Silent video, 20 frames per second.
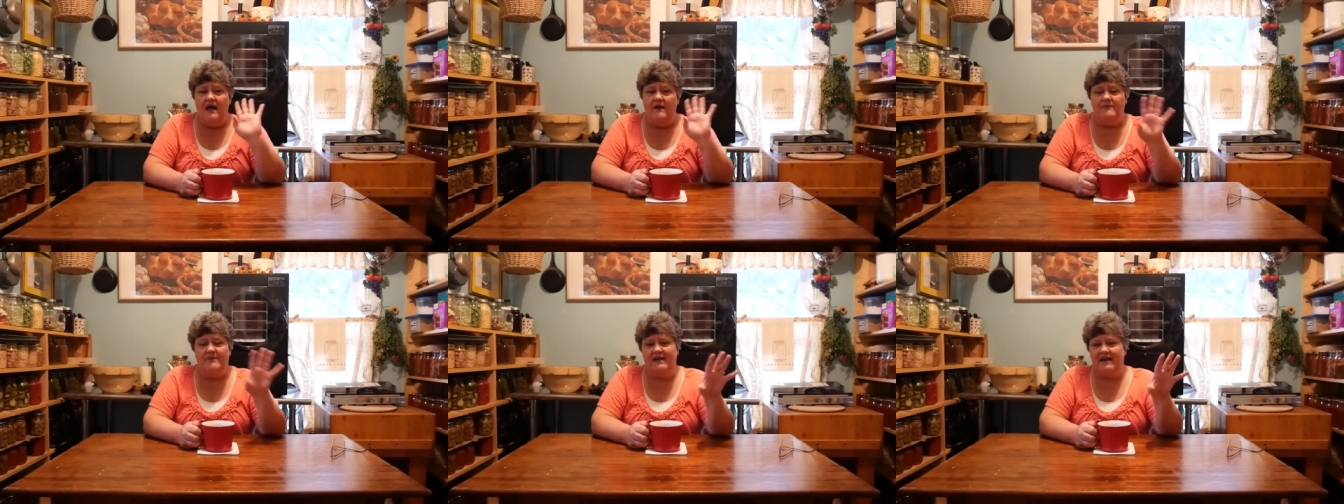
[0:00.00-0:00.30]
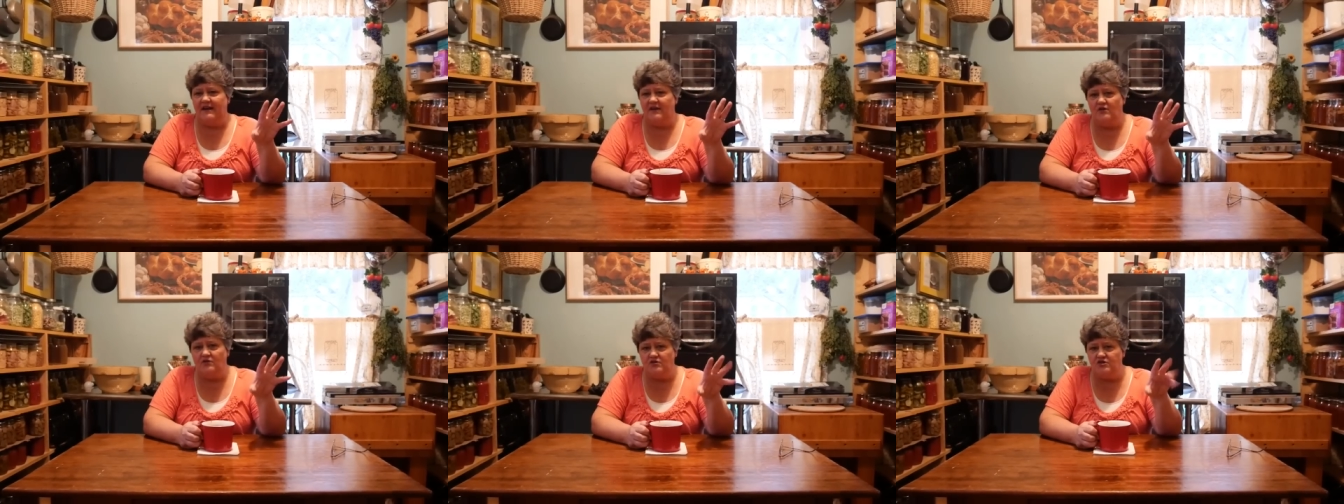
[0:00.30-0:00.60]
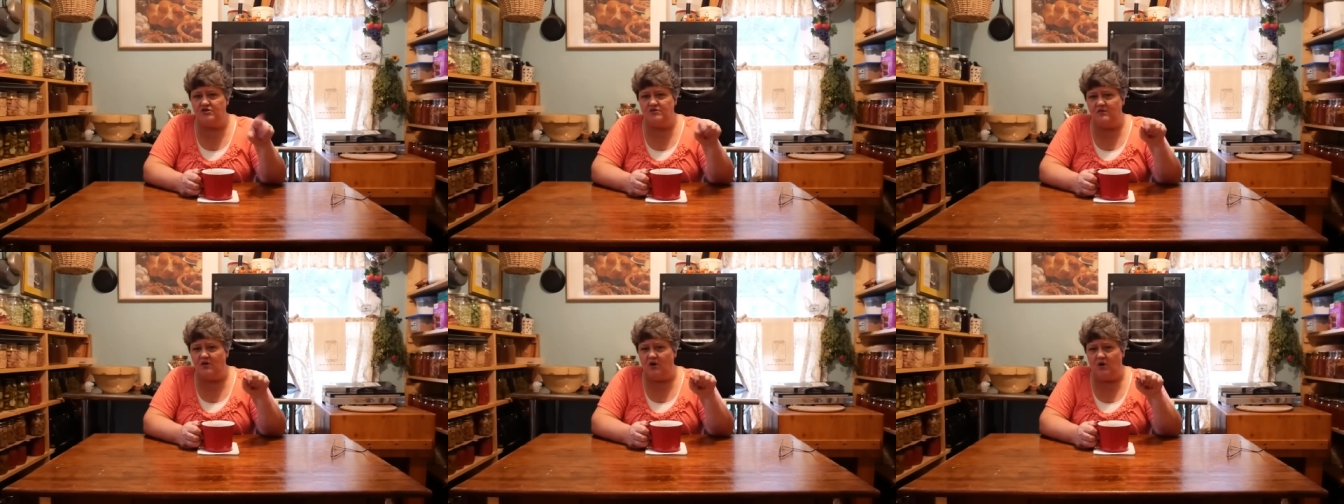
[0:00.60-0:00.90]
but I
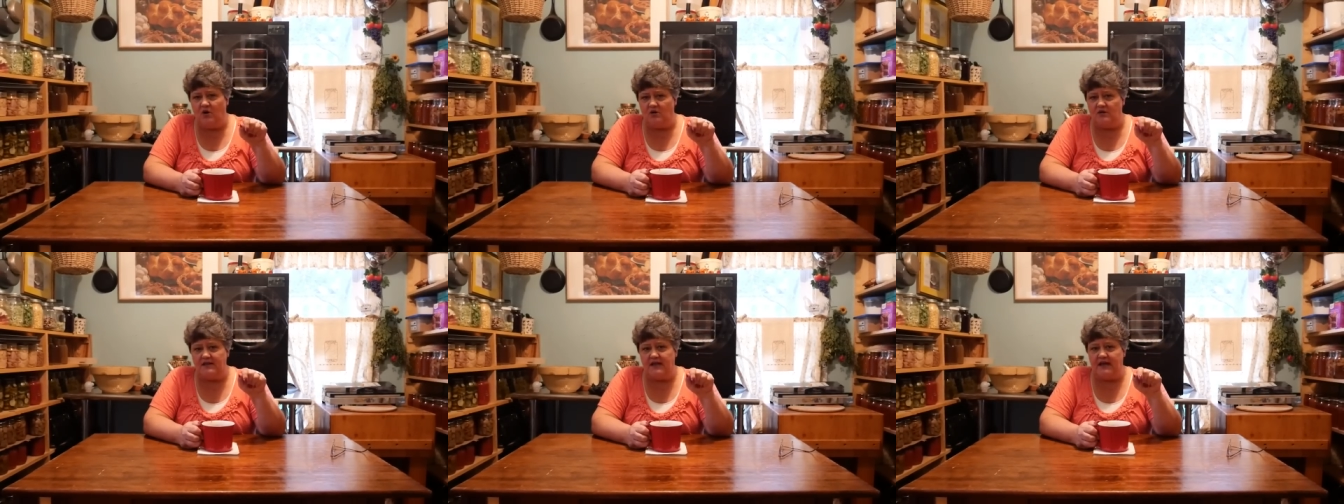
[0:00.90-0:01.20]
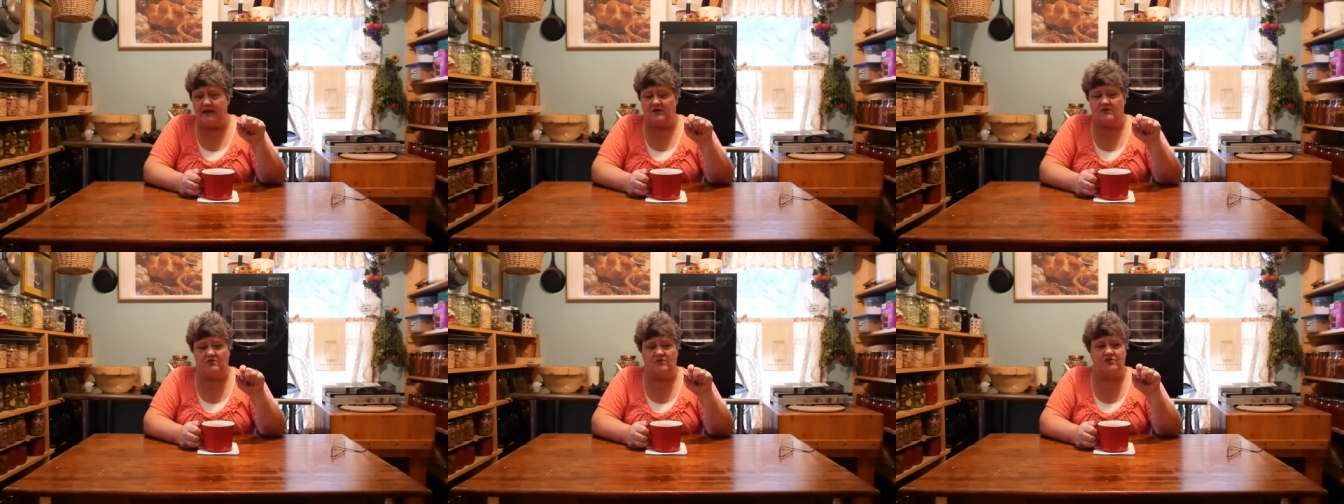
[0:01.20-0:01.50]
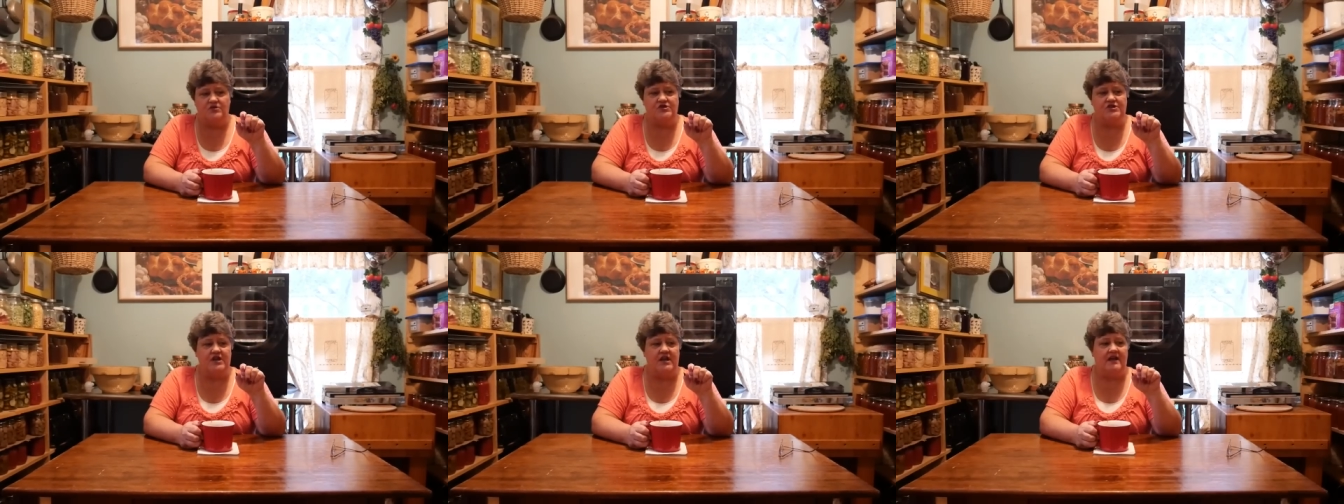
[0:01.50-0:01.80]
don't do a whole lot of
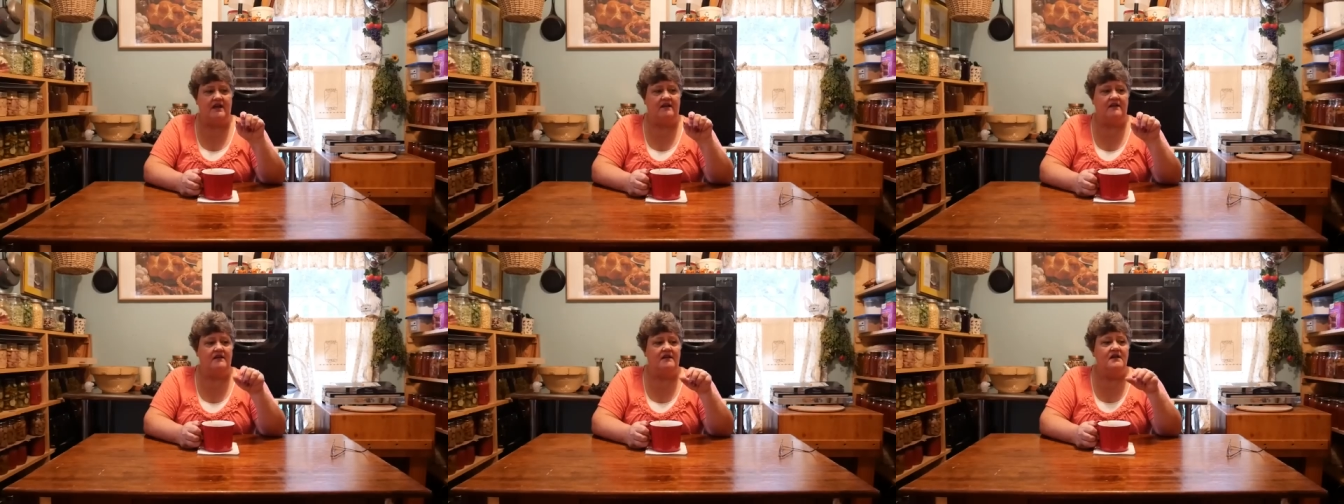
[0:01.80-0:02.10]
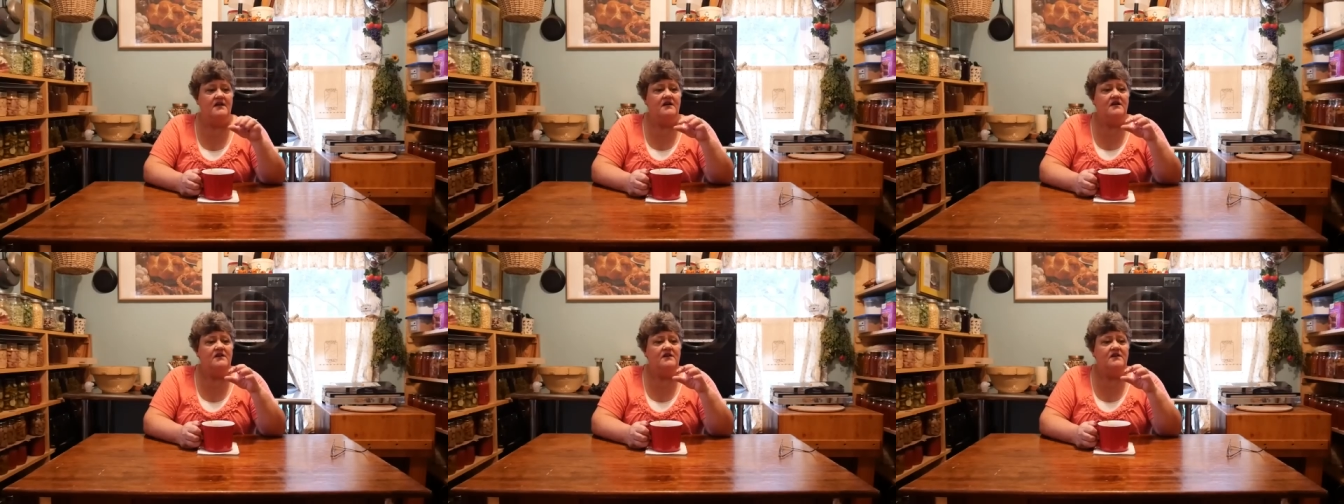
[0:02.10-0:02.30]
crocheting.